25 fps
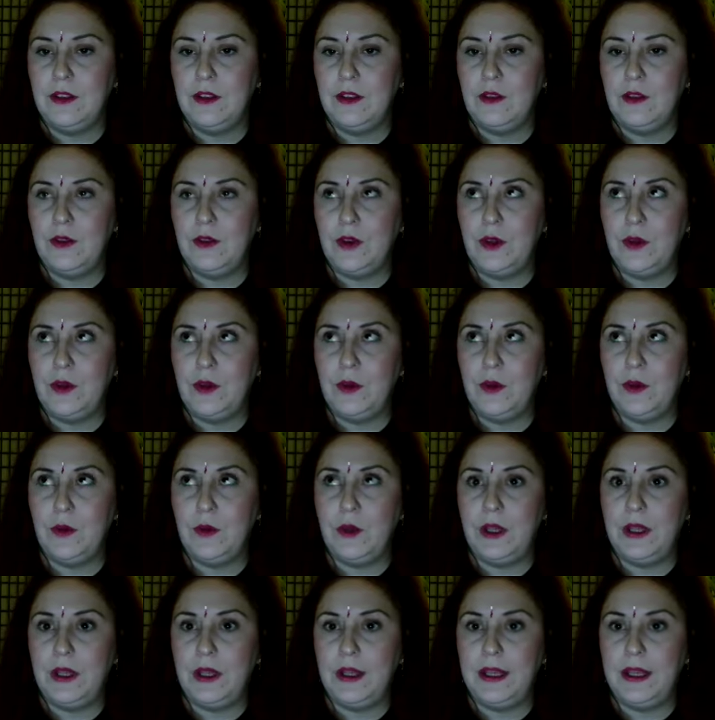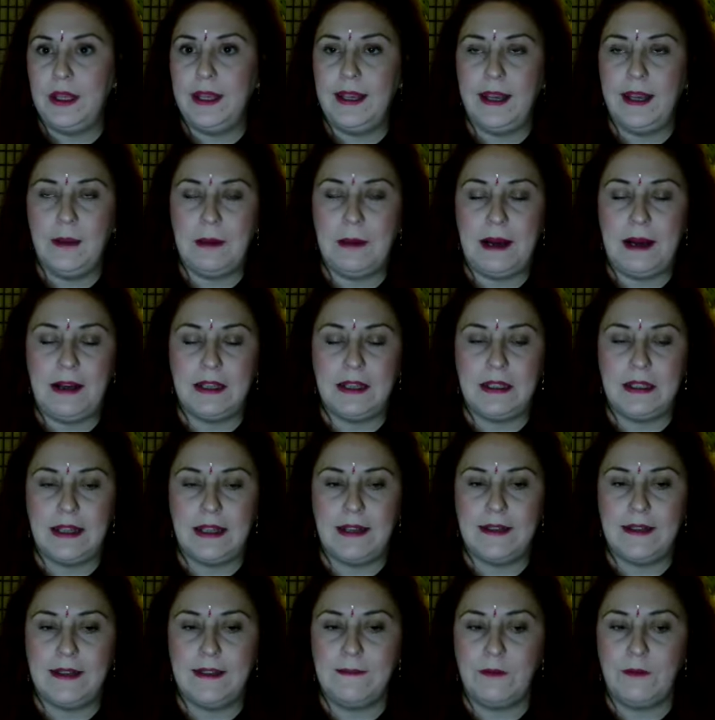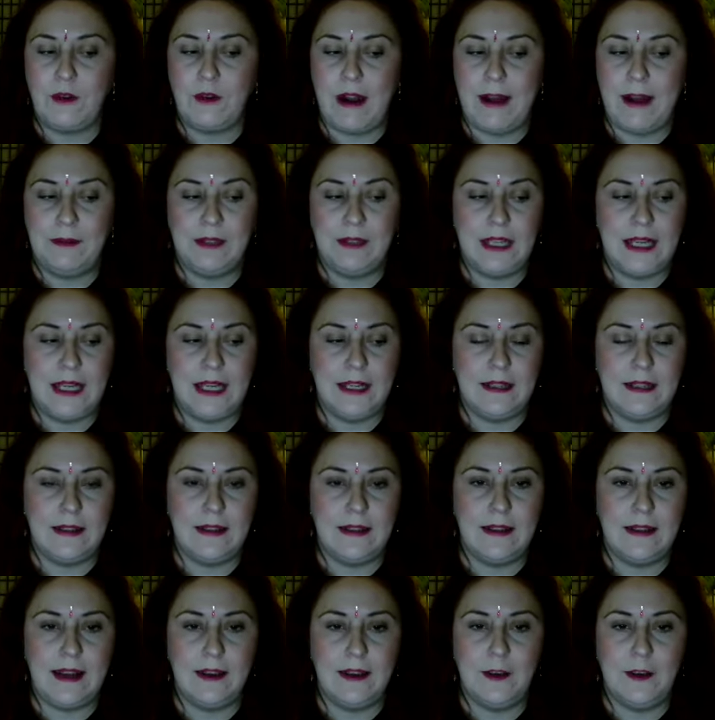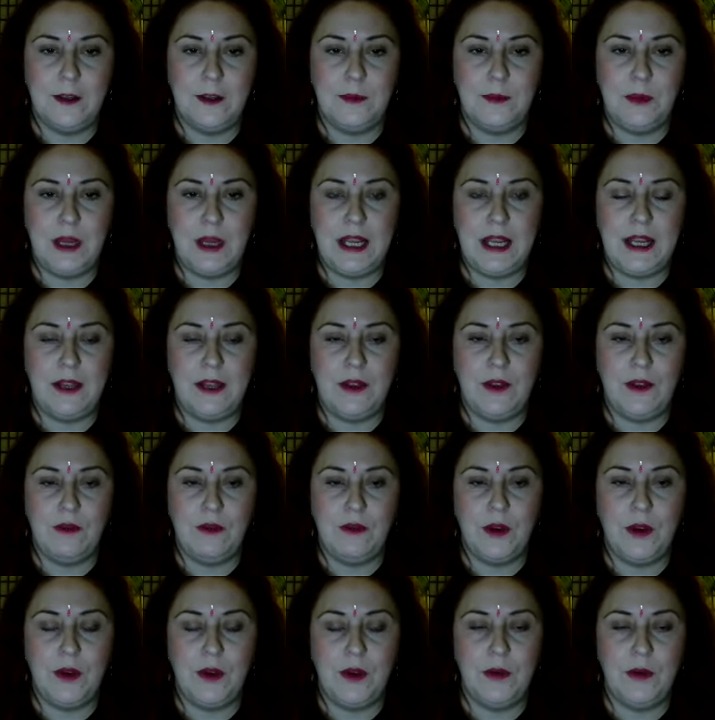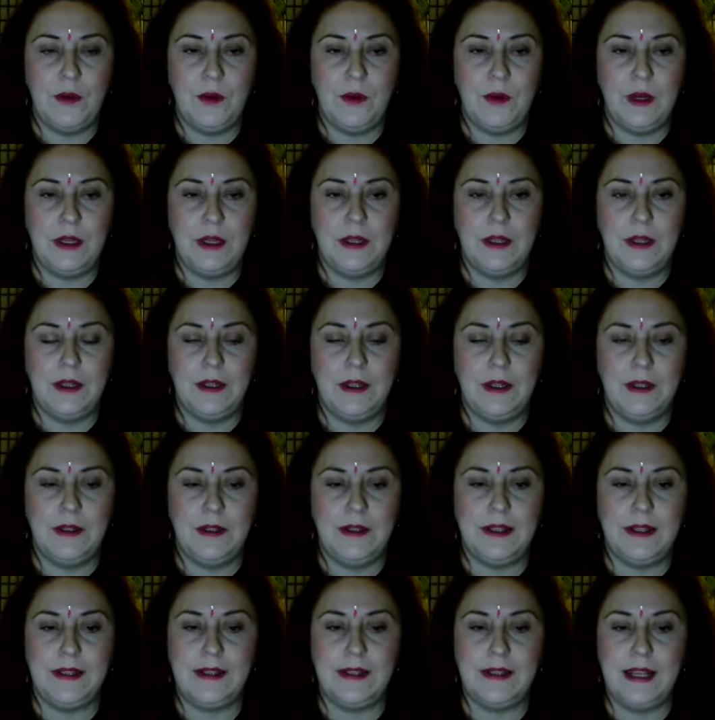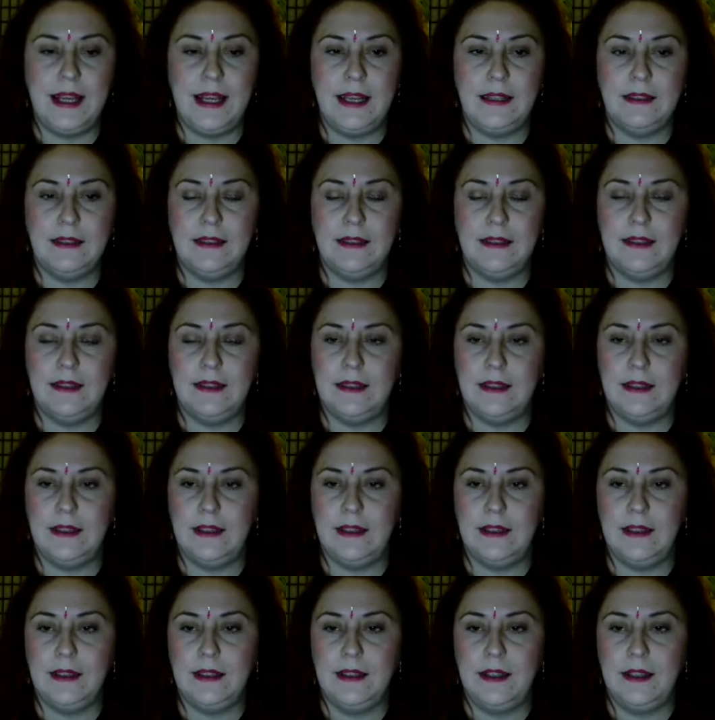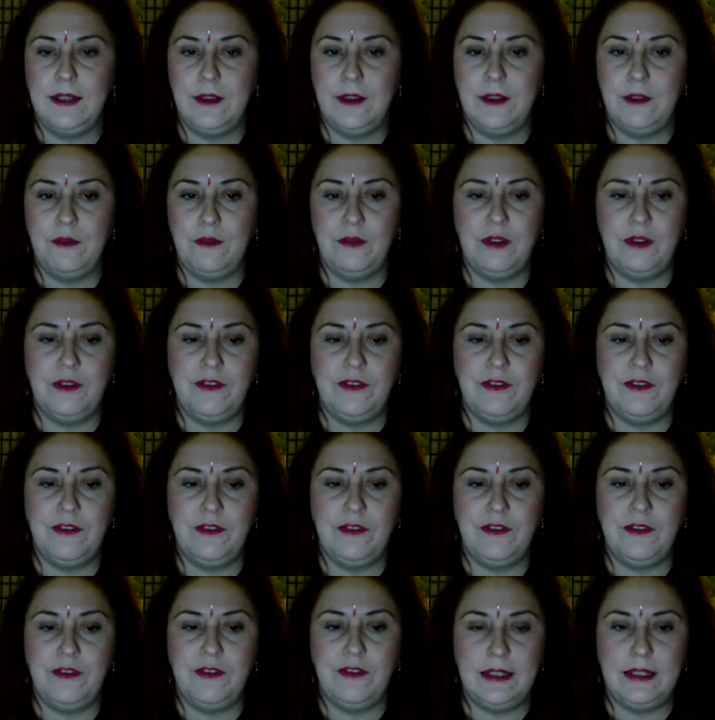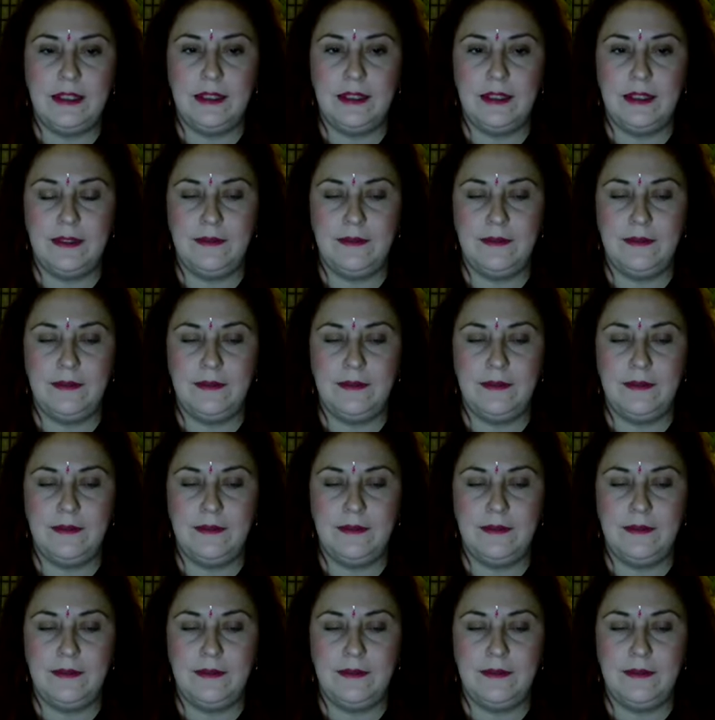through thinking about a sense of grounding. So that could be through the seat, through the feet.